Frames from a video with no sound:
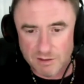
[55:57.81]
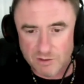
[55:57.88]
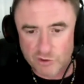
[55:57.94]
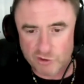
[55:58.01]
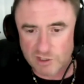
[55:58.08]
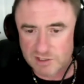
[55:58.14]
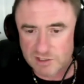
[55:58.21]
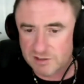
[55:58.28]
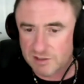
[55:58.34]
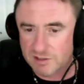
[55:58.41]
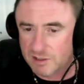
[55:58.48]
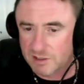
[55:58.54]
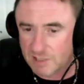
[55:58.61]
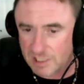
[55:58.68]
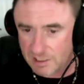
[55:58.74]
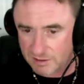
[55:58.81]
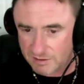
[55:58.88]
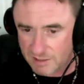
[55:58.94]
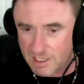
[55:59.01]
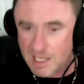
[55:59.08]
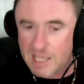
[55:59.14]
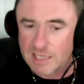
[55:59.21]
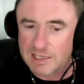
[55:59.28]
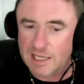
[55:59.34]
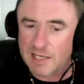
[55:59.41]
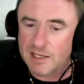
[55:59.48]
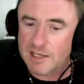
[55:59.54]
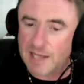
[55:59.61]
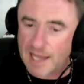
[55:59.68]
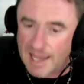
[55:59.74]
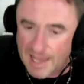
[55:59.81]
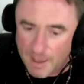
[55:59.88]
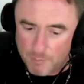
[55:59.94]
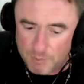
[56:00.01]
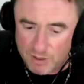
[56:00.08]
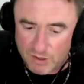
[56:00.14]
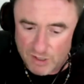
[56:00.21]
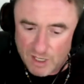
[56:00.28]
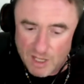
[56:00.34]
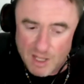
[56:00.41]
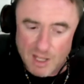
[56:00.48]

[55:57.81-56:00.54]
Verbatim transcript: Trust it. Let it happen.